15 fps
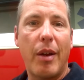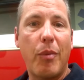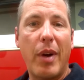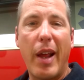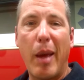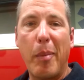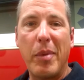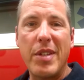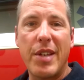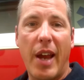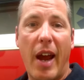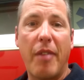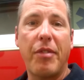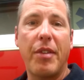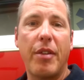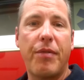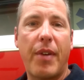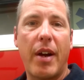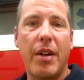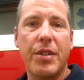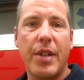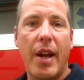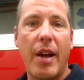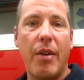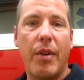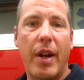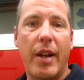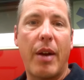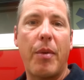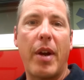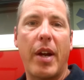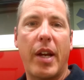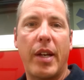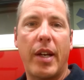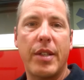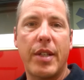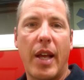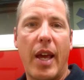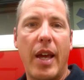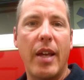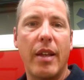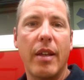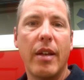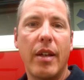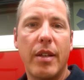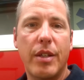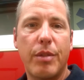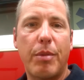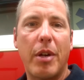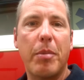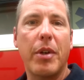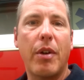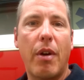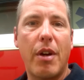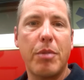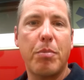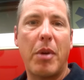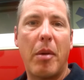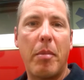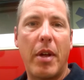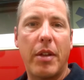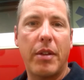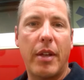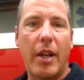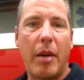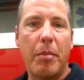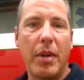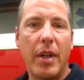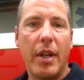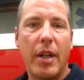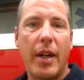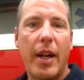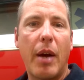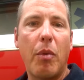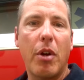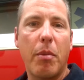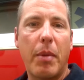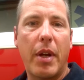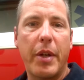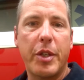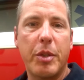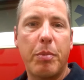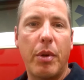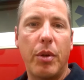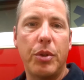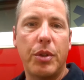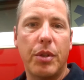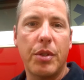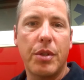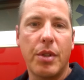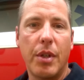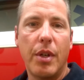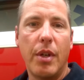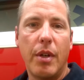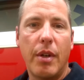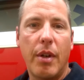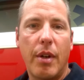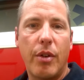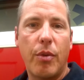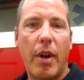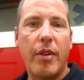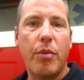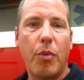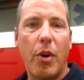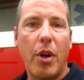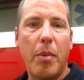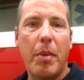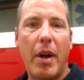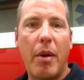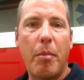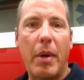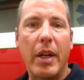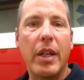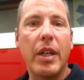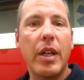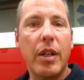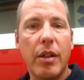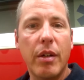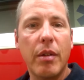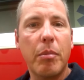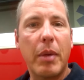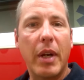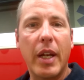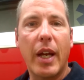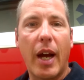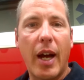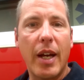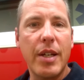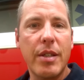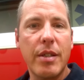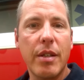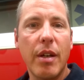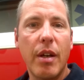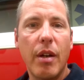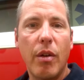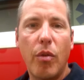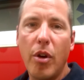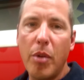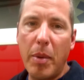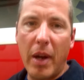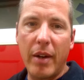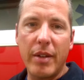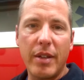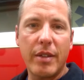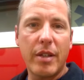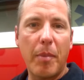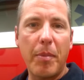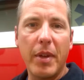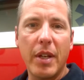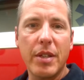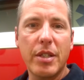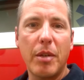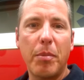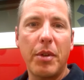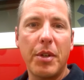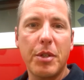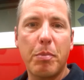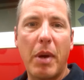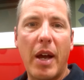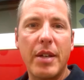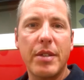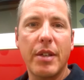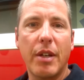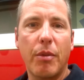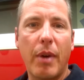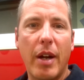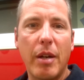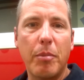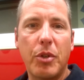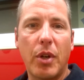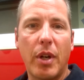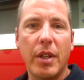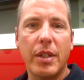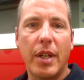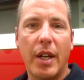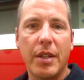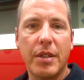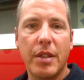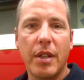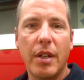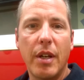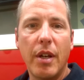And what happens after the fire's out and I recognize that, hey, this might have been caused by a meth lab? Now what are my exposures? Do I have to worry about my gear, my guys? What about something as simple as passing a random drug test?